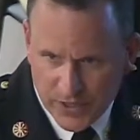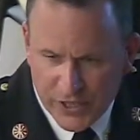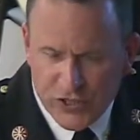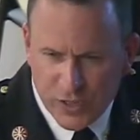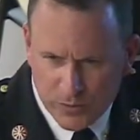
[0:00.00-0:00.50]

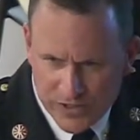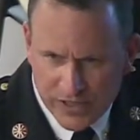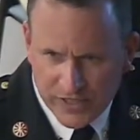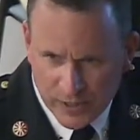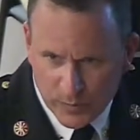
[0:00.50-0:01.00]
a general
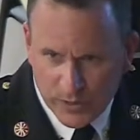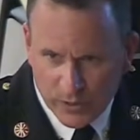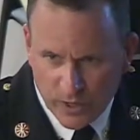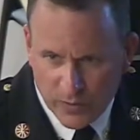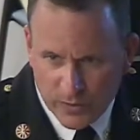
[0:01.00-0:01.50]
sense, that'd be
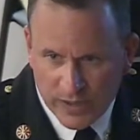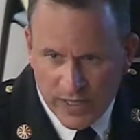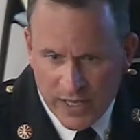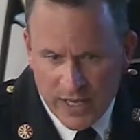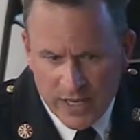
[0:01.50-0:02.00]
correct. But
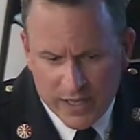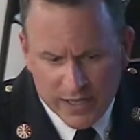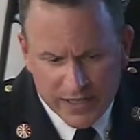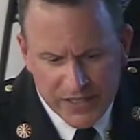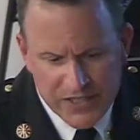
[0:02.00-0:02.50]

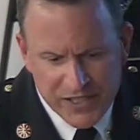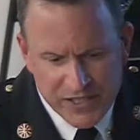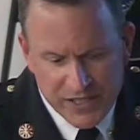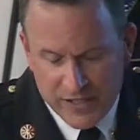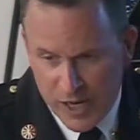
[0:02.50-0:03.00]
incident
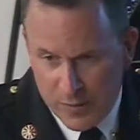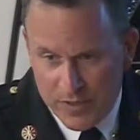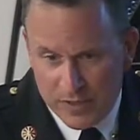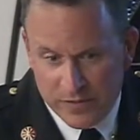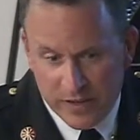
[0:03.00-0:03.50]
scene
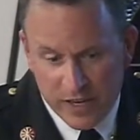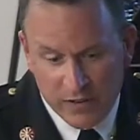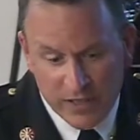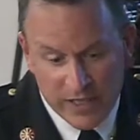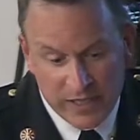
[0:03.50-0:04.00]
times can
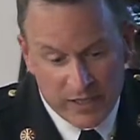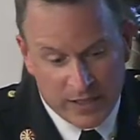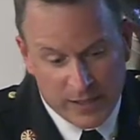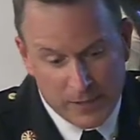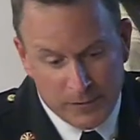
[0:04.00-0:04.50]
vary
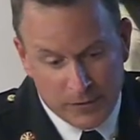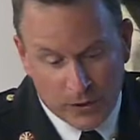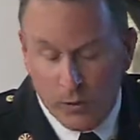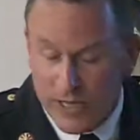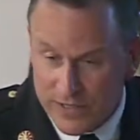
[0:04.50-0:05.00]
a
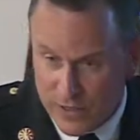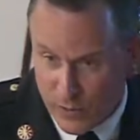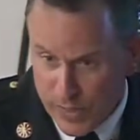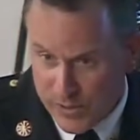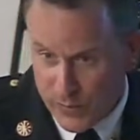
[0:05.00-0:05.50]
great
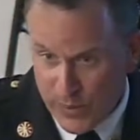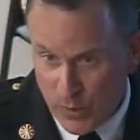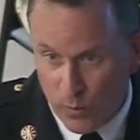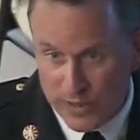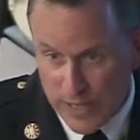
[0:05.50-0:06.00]
deal based
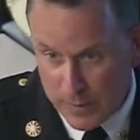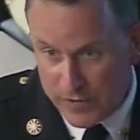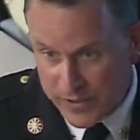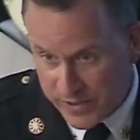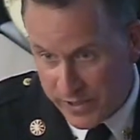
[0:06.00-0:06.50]
upon what type
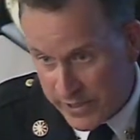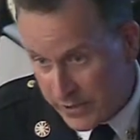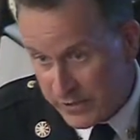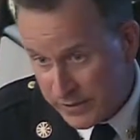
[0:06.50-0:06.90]
of incident it is.